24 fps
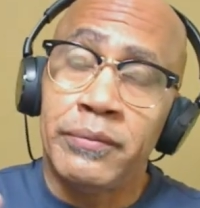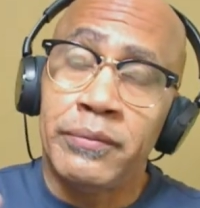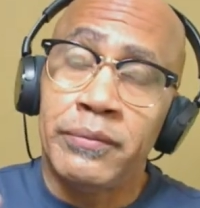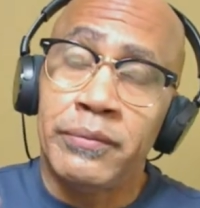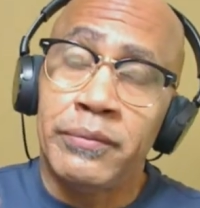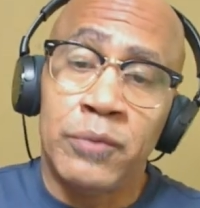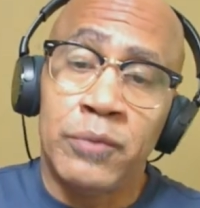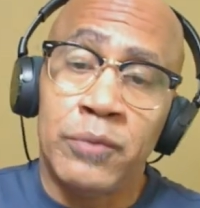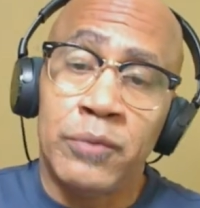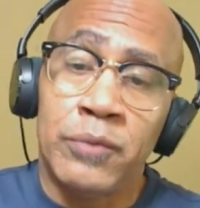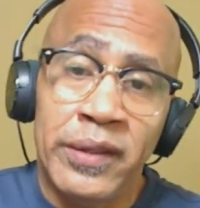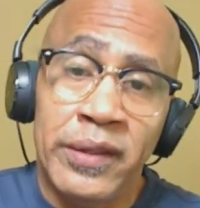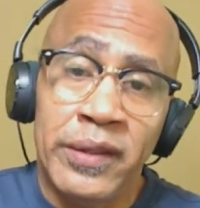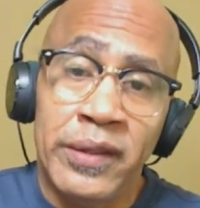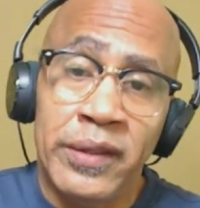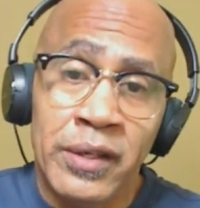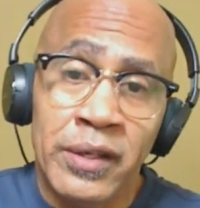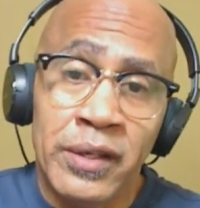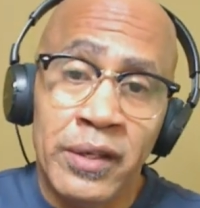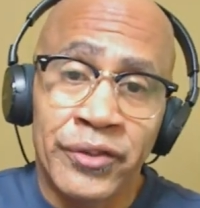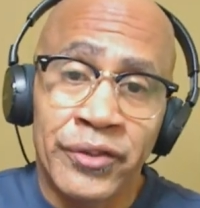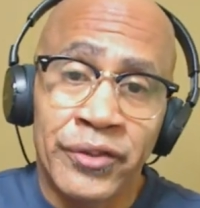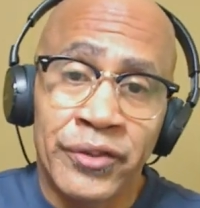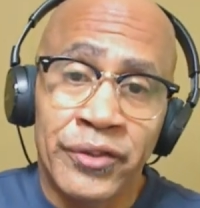20
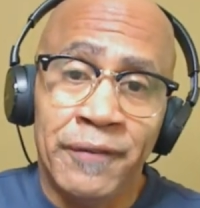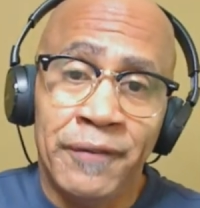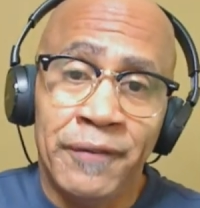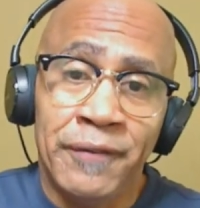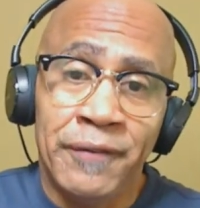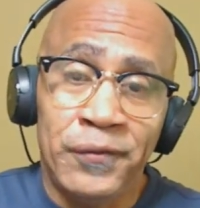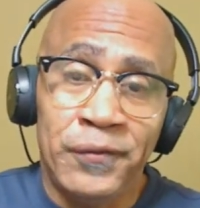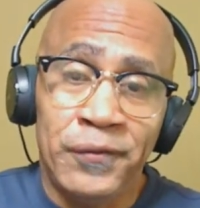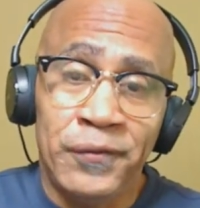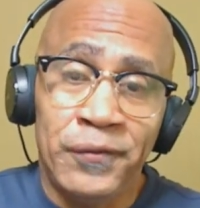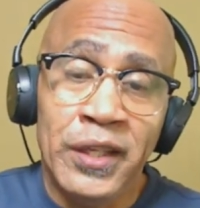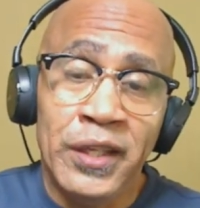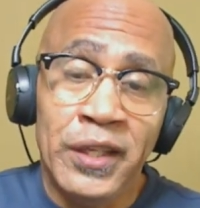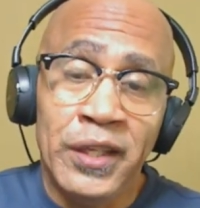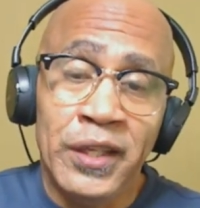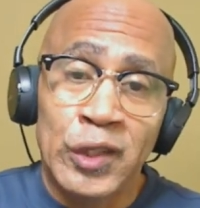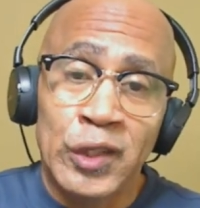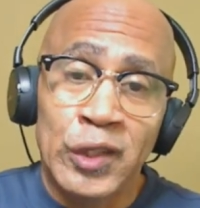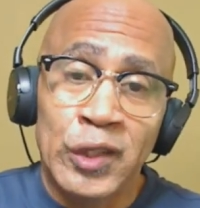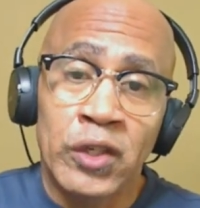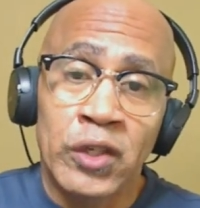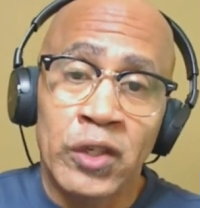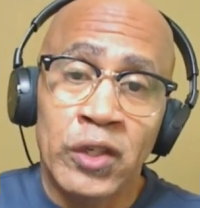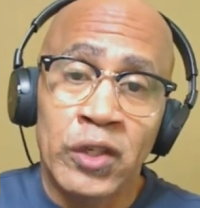years ago, 15 years
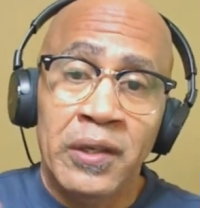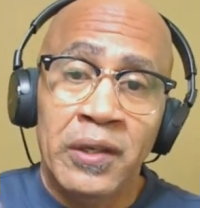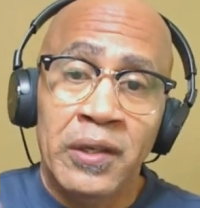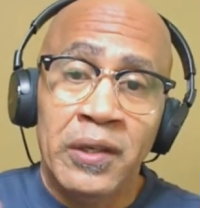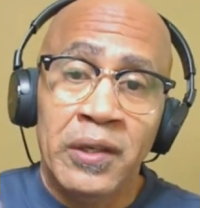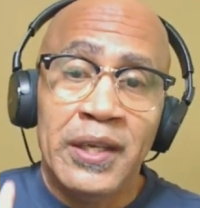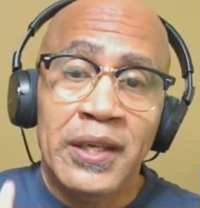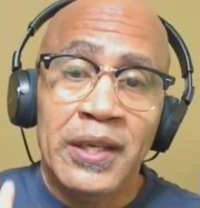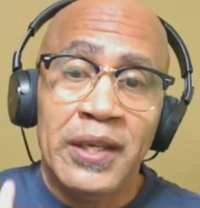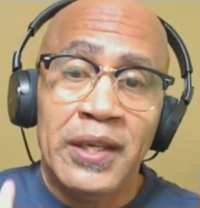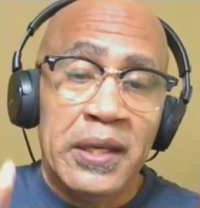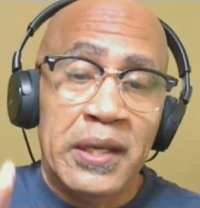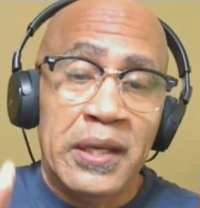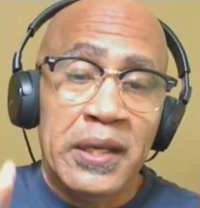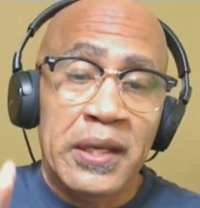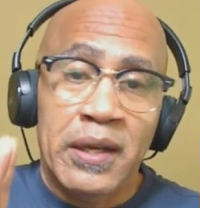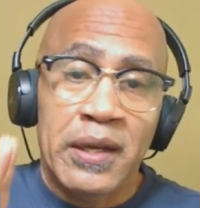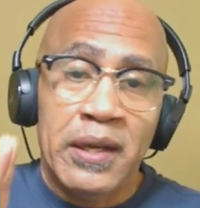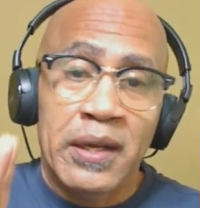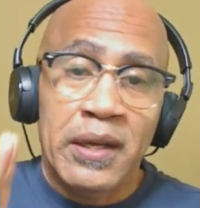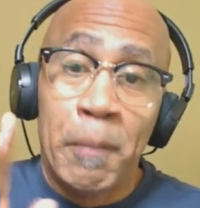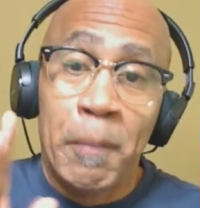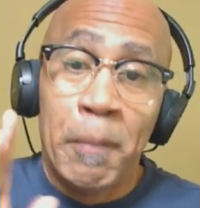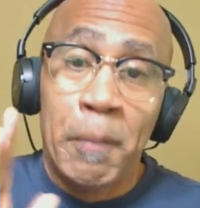ago,
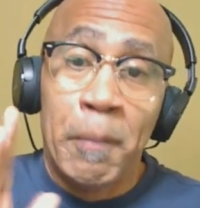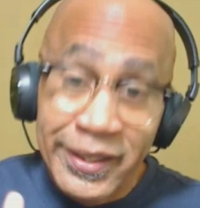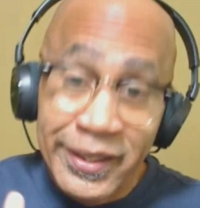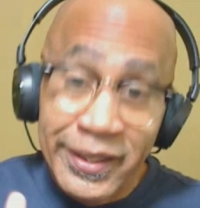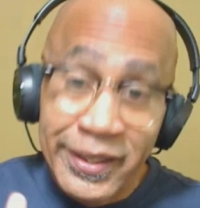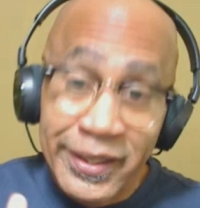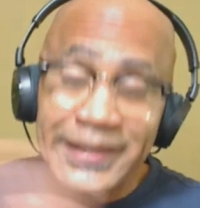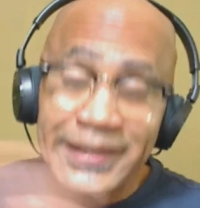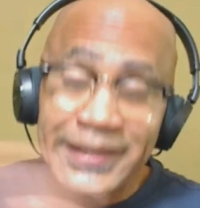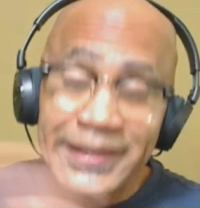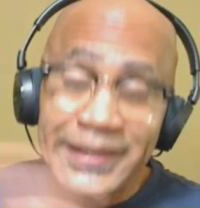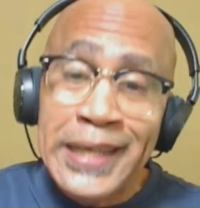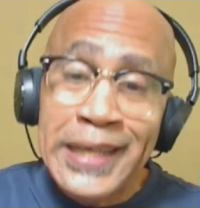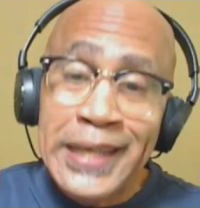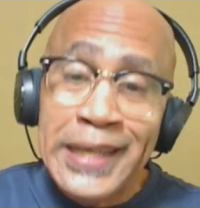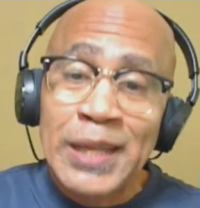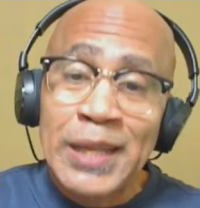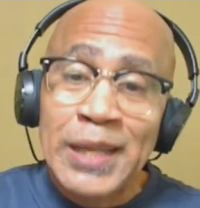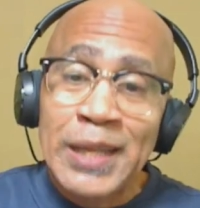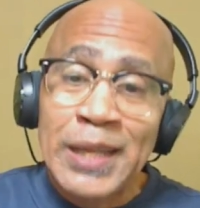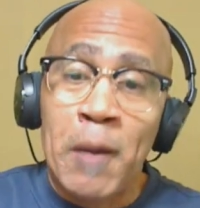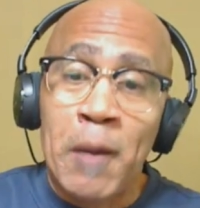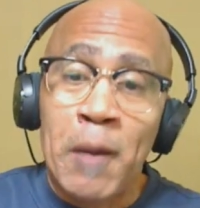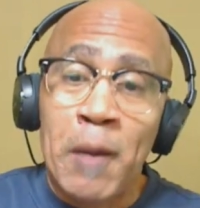compared to today, there
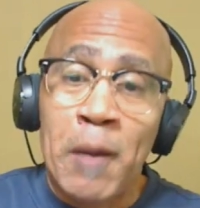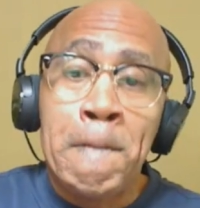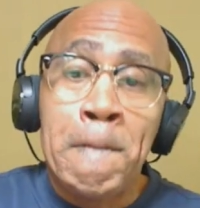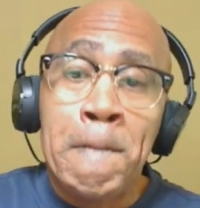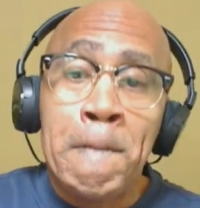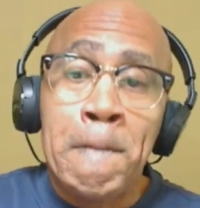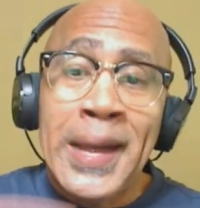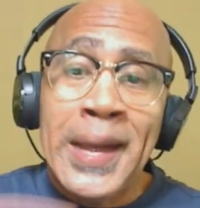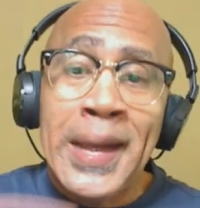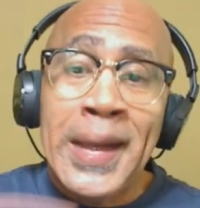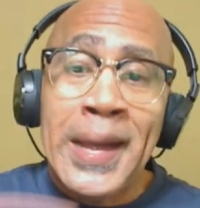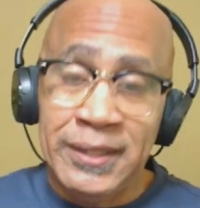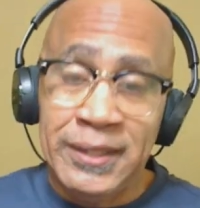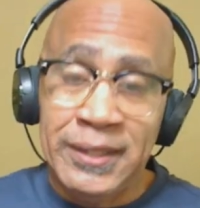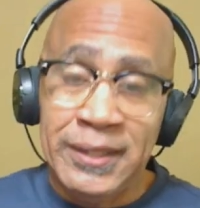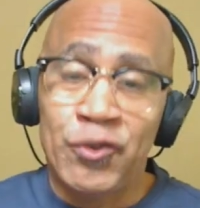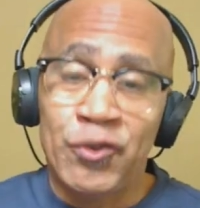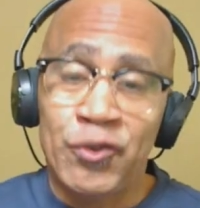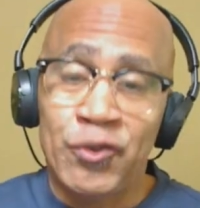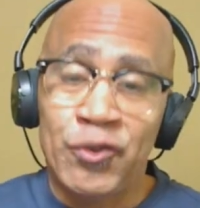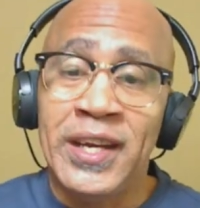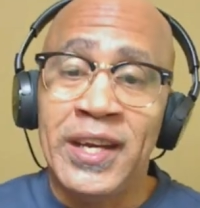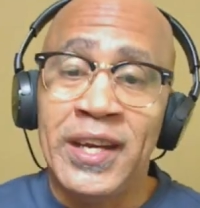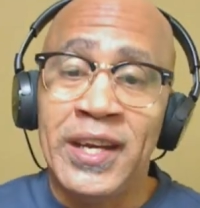were massive
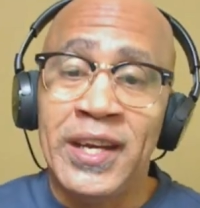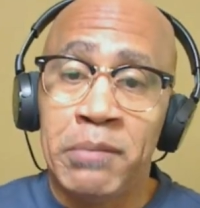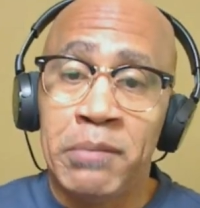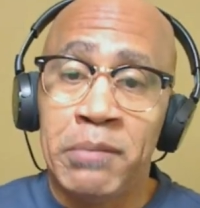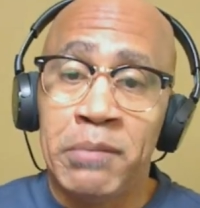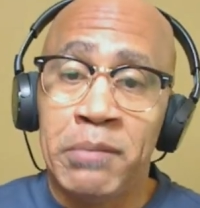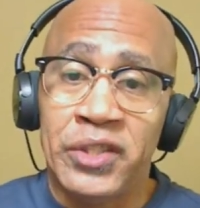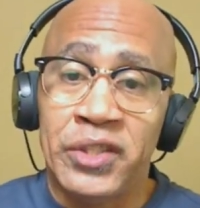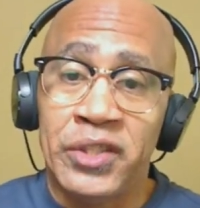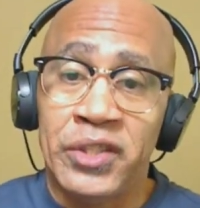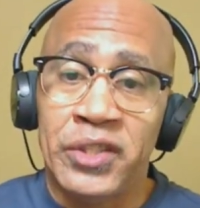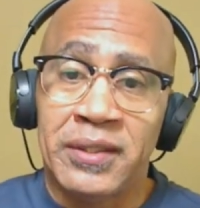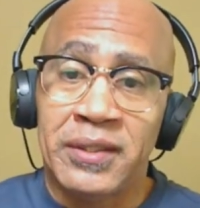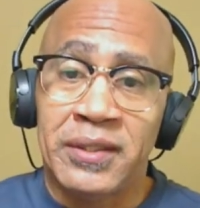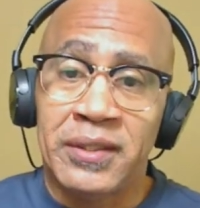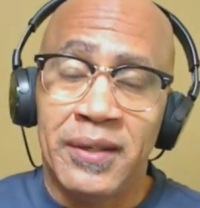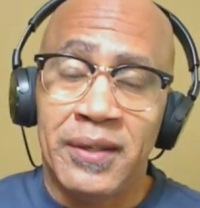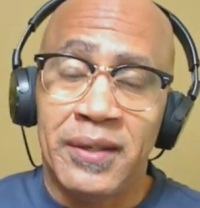training budgets.